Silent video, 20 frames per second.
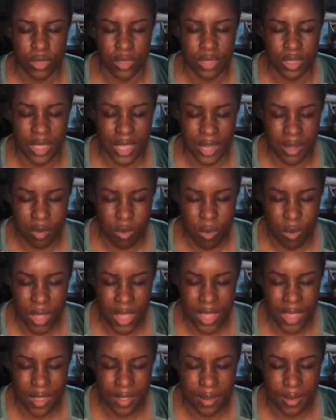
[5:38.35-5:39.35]
get
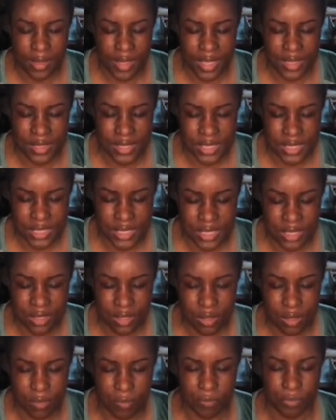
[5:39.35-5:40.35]
quiet, get still,